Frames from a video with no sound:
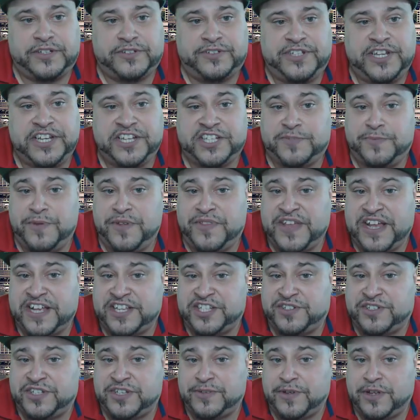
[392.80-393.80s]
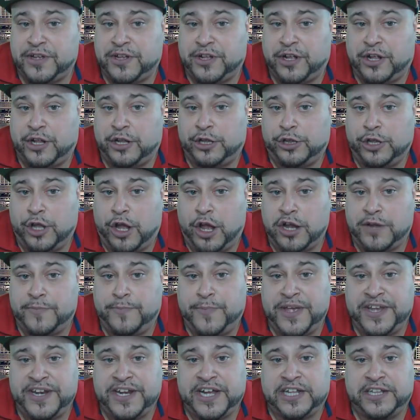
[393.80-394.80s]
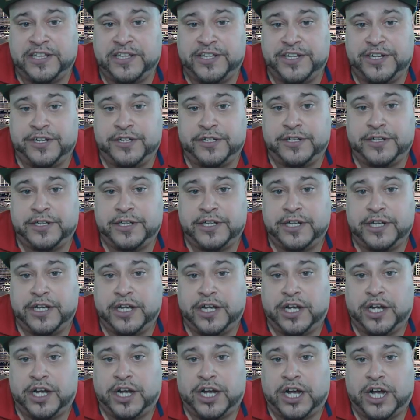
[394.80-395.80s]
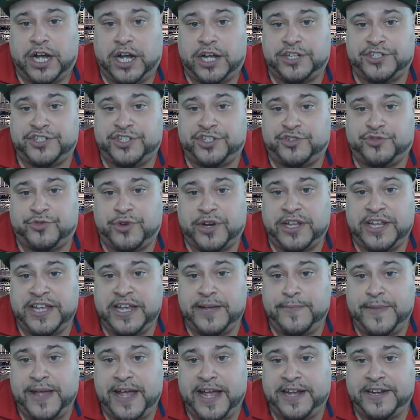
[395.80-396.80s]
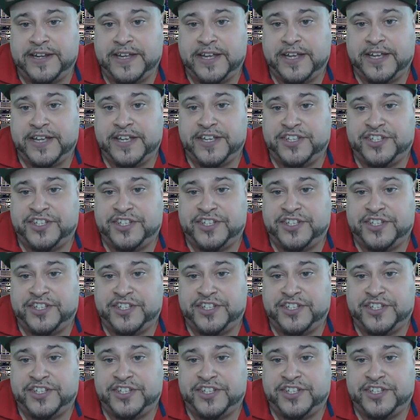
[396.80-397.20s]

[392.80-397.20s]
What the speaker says: Dick Smith has long been a little Australia man,